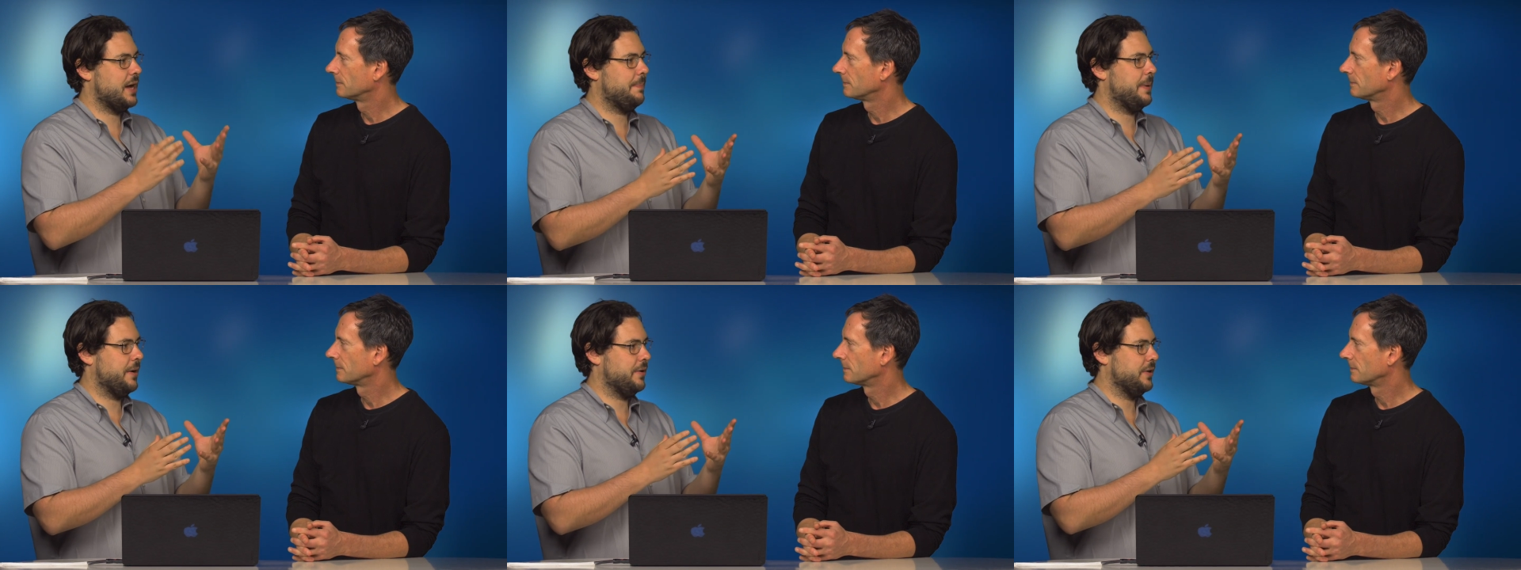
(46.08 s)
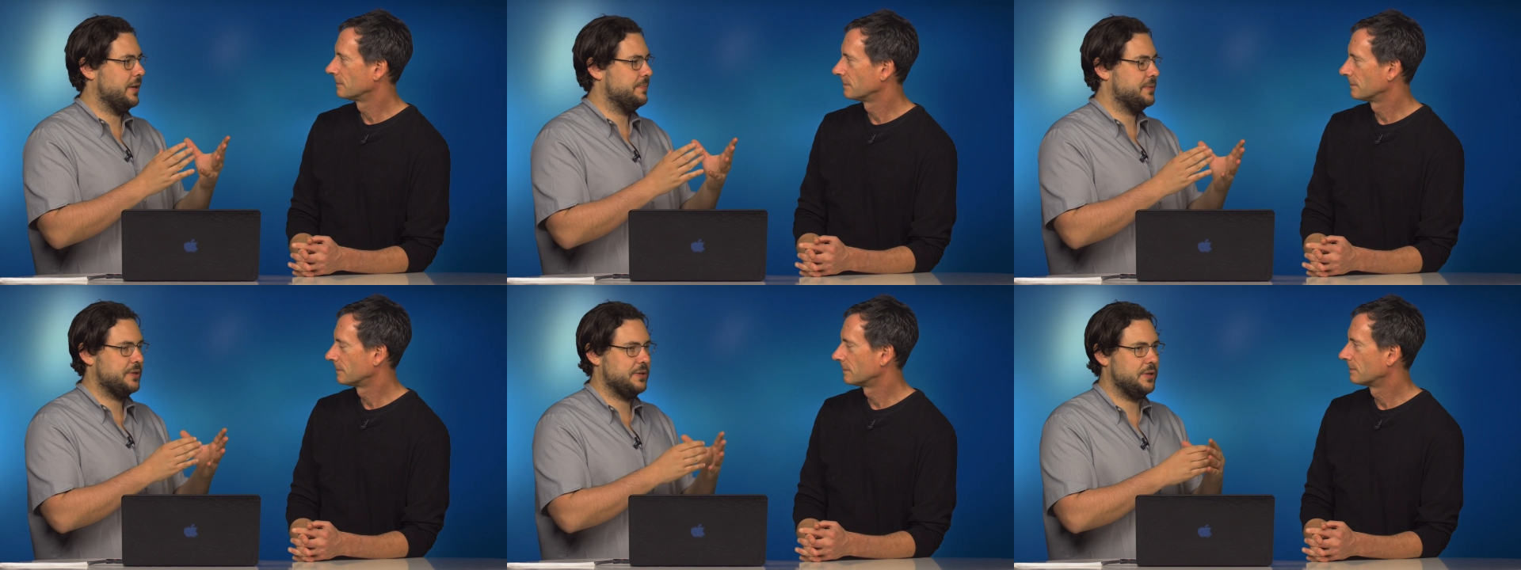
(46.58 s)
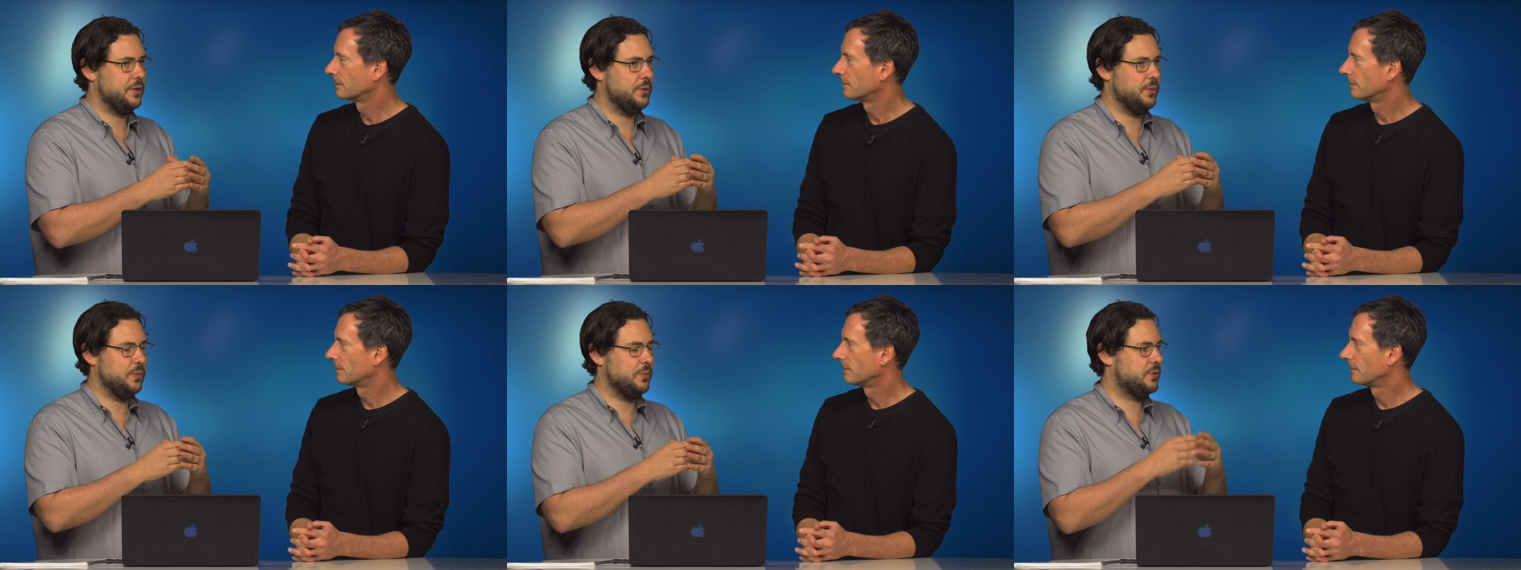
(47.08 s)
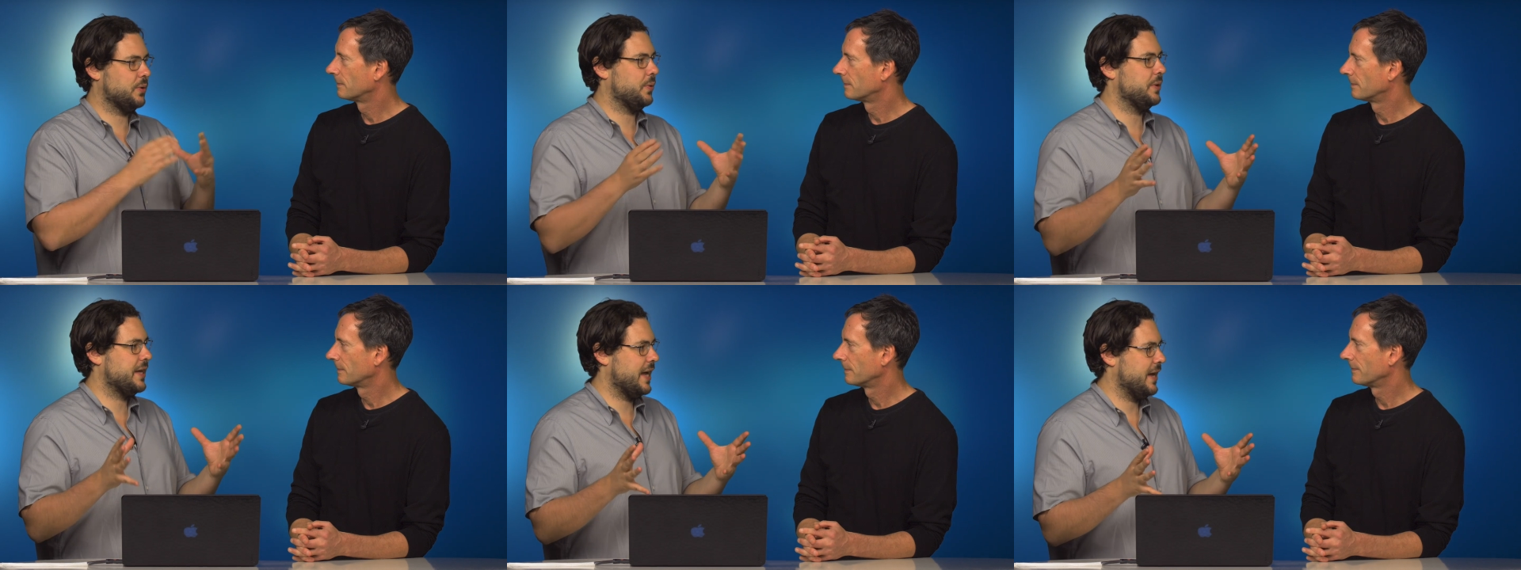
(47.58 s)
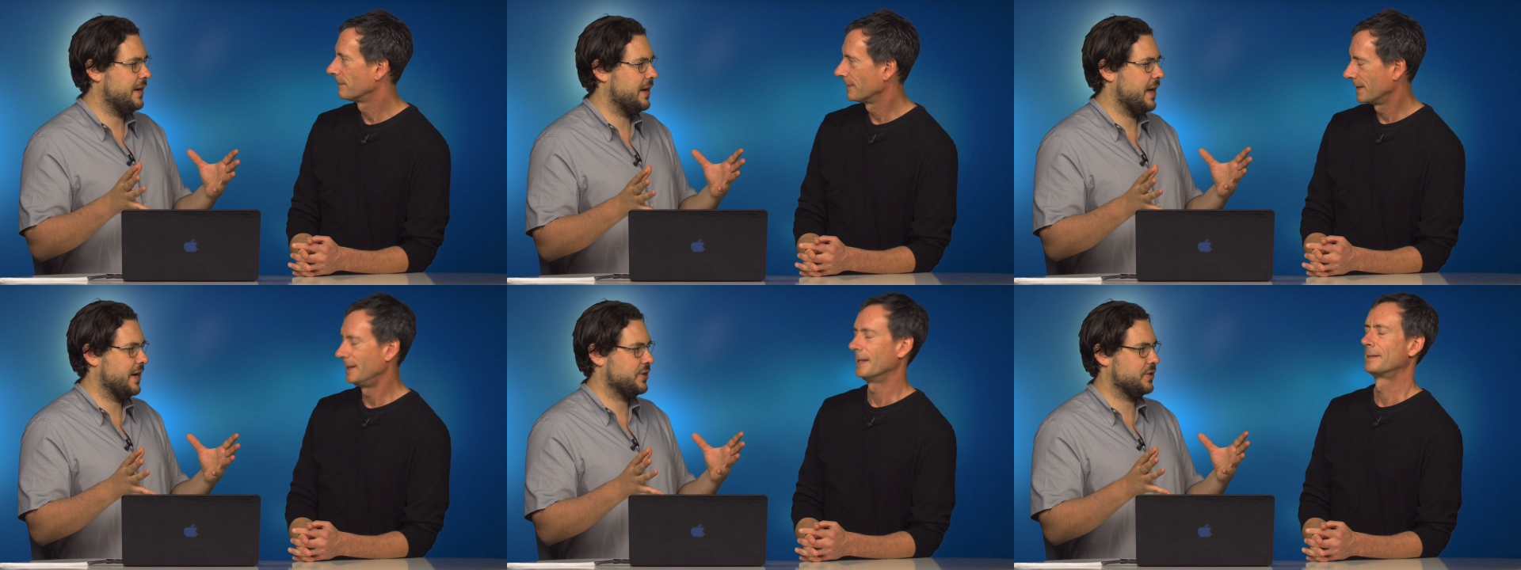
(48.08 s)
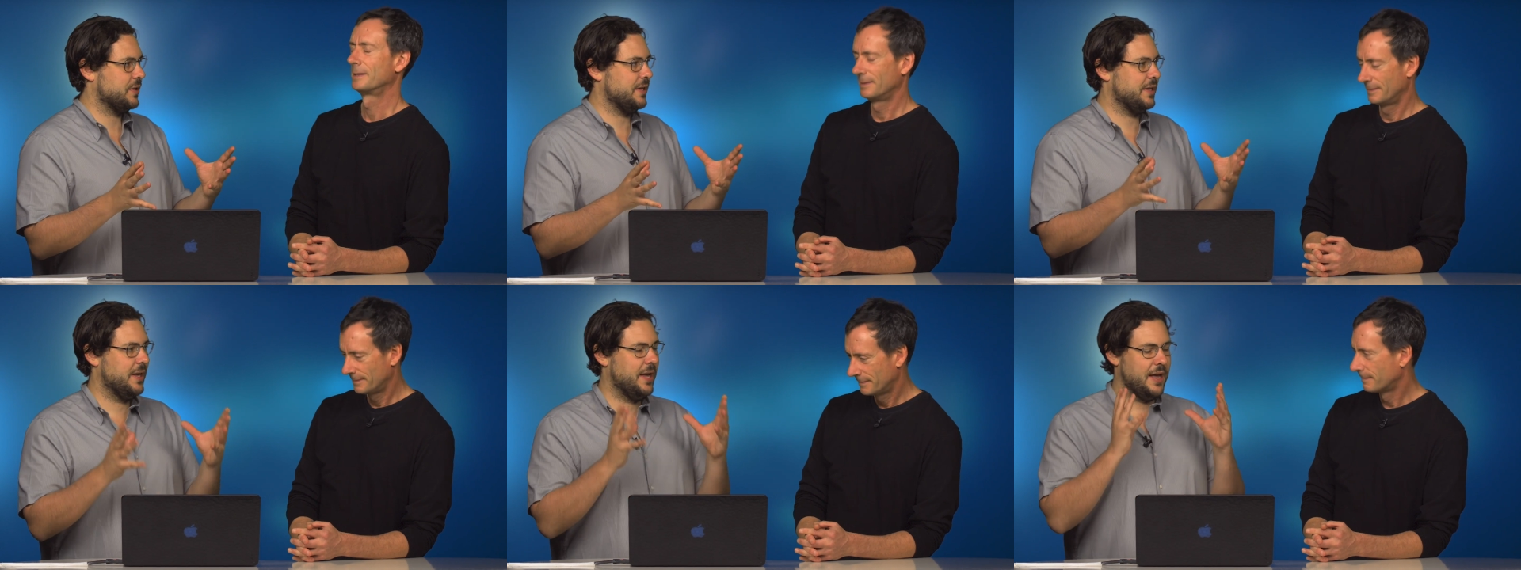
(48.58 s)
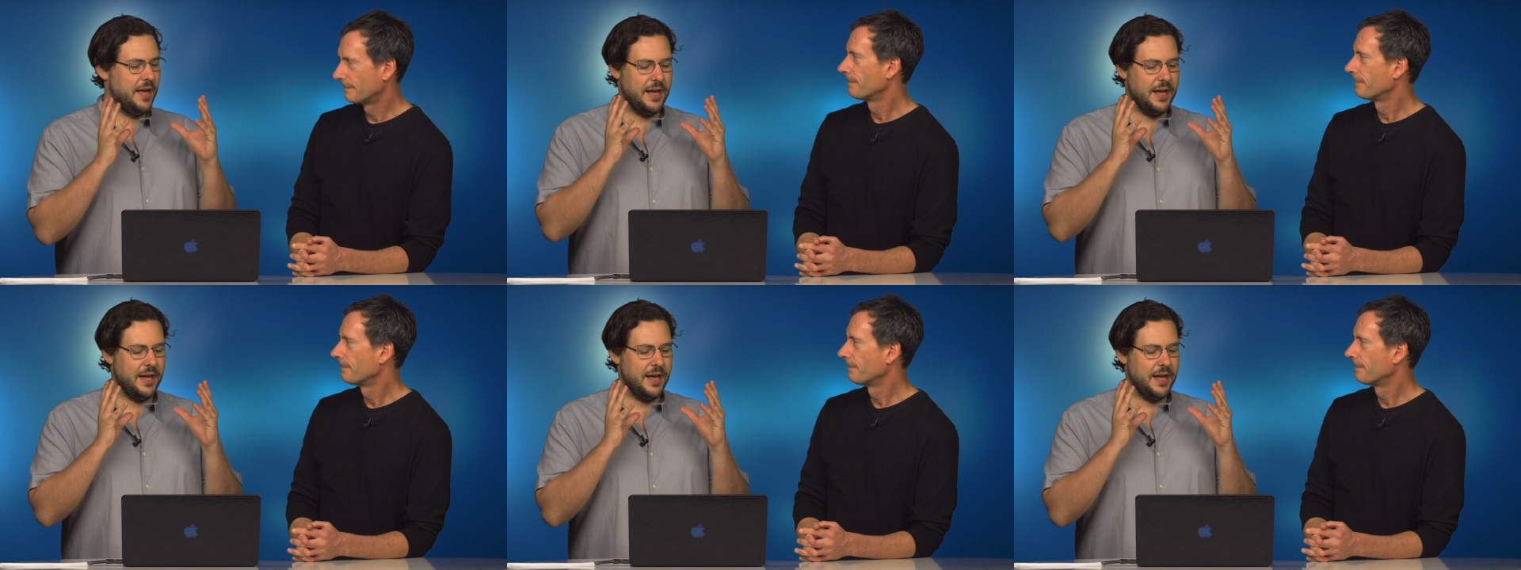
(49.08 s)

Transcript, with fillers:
Speaker 1: compound clips, you totally can, actually. Yes.